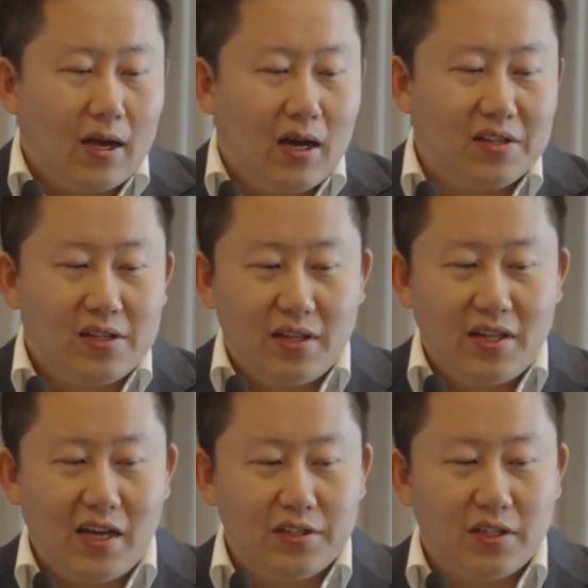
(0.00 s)
Other than
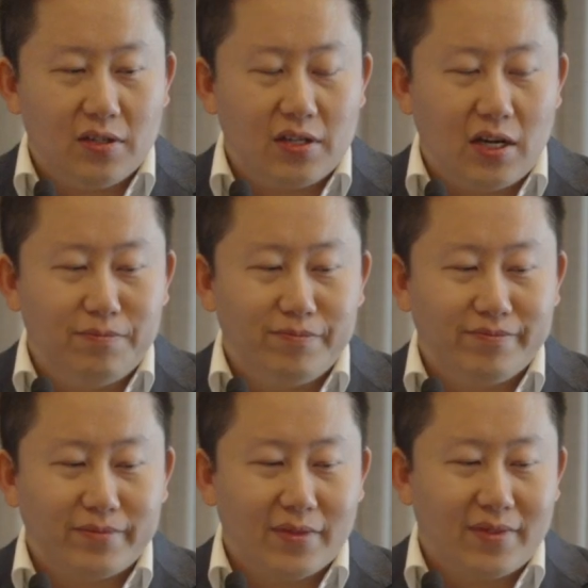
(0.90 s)
that, the
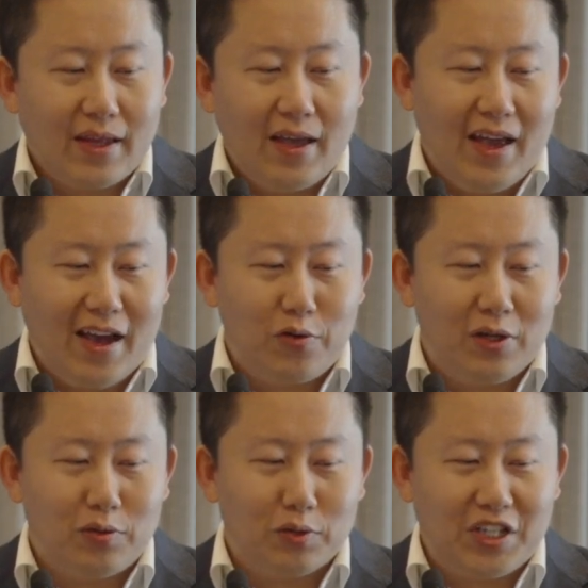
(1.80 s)

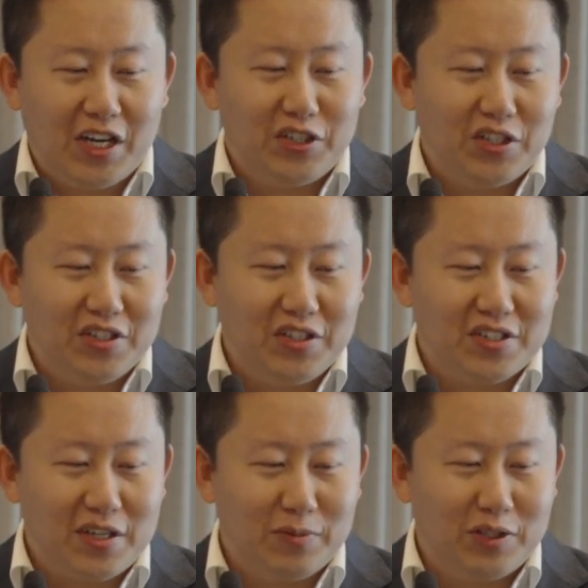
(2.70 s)
accurate rotation in
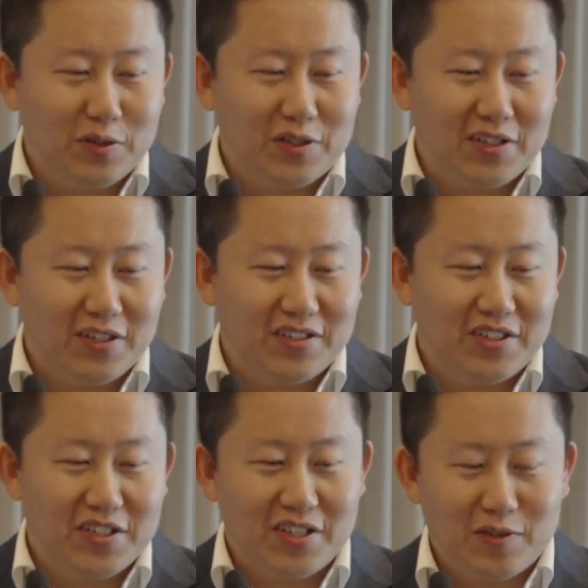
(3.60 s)
some
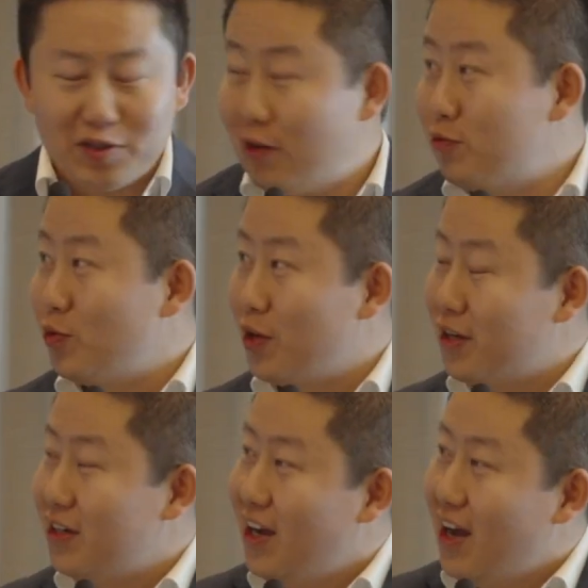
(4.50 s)
geostatistical
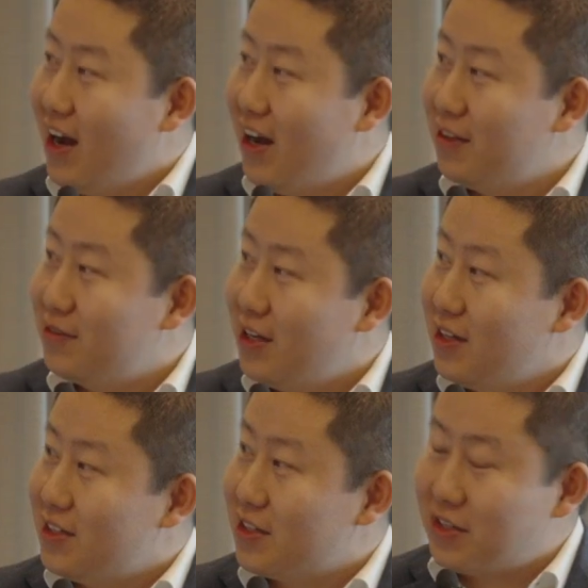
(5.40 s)
software,
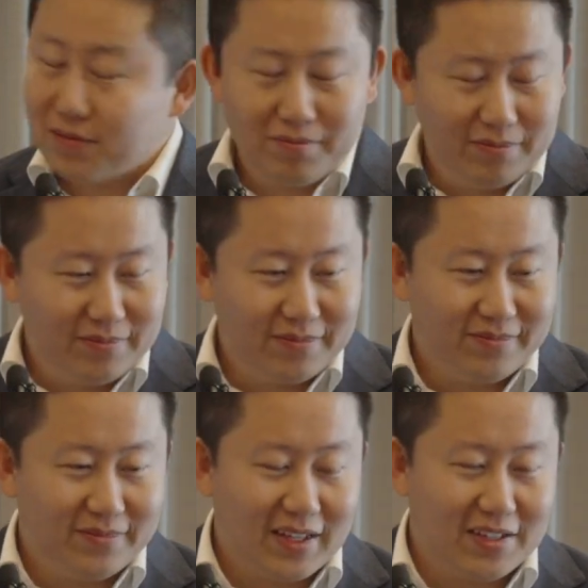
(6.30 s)
that's
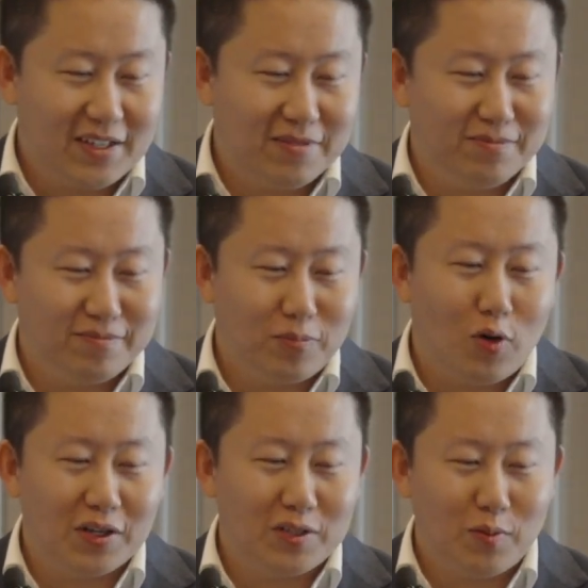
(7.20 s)
a
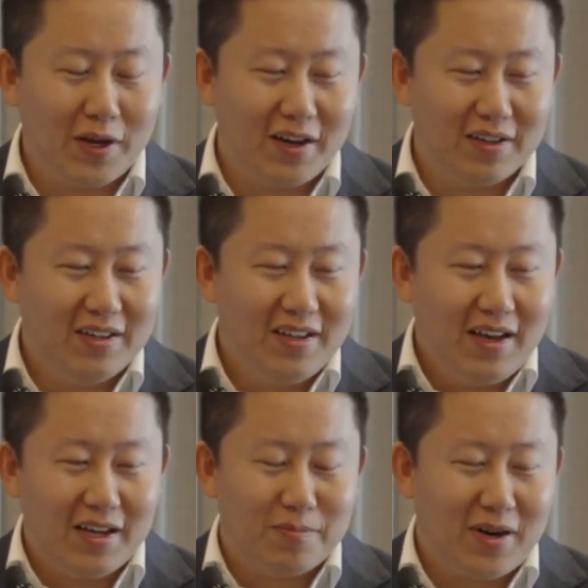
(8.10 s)
point where
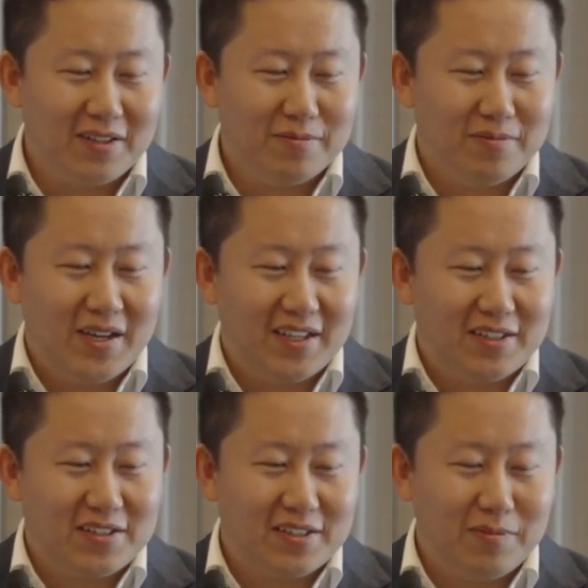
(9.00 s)
it might make
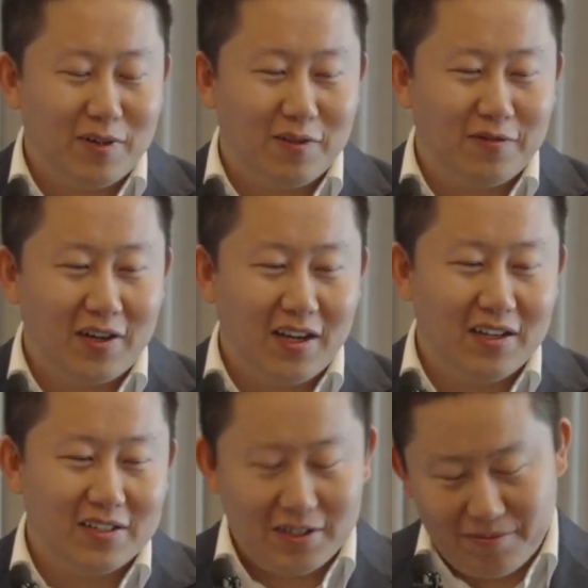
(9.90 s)
some of
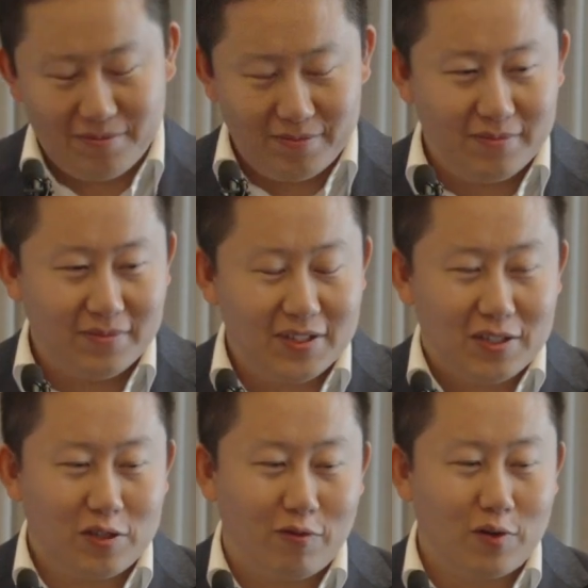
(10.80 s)
the
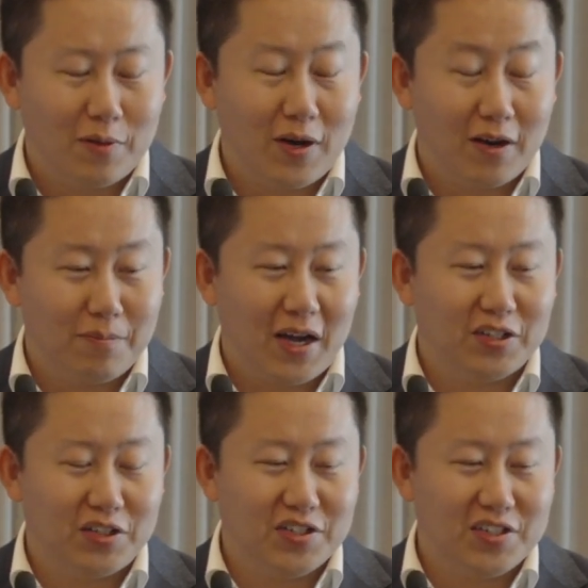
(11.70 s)
software
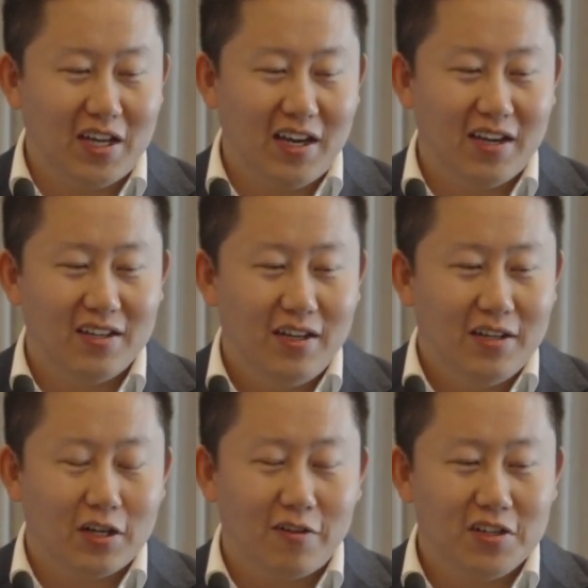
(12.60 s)
packages
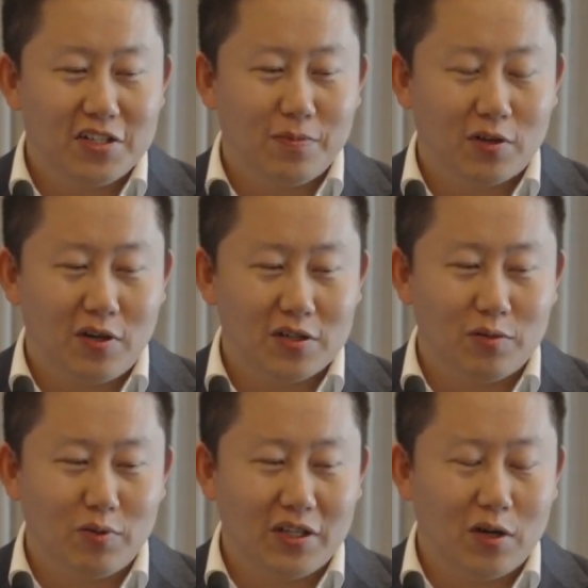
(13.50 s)
nervous, because
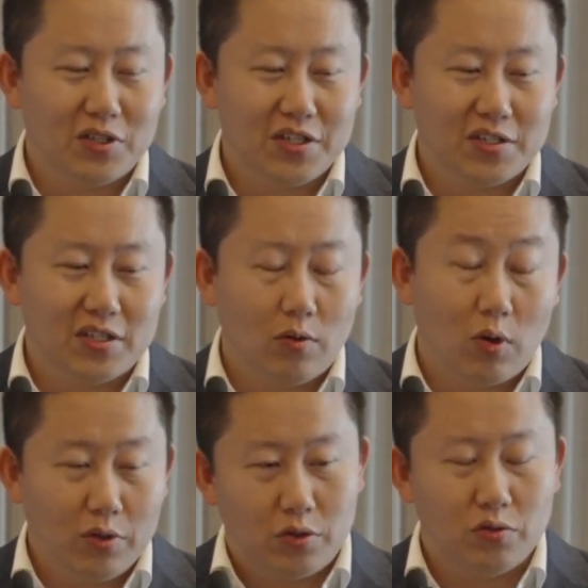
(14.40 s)
we noticed
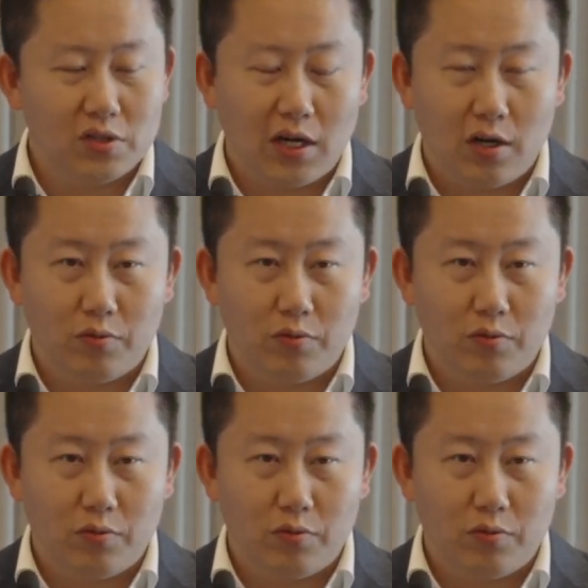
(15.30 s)
when we do the